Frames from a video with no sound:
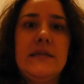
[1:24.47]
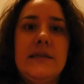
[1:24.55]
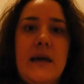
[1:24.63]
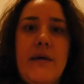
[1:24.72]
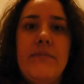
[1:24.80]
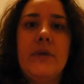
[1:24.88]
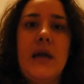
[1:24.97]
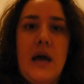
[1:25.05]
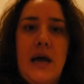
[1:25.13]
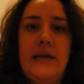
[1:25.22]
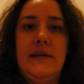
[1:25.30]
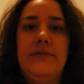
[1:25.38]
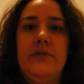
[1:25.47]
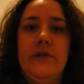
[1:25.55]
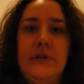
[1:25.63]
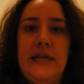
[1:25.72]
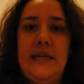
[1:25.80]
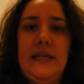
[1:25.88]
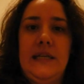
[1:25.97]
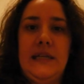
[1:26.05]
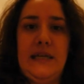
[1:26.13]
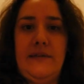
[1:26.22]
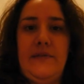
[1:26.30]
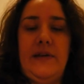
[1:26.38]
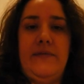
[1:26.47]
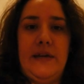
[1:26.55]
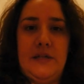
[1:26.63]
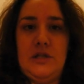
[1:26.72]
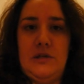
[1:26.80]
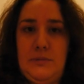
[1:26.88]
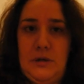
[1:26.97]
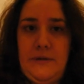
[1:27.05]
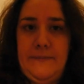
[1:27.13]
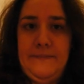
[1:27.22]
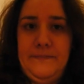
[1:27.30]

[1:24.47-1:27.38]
some kind of green leafy vegetable.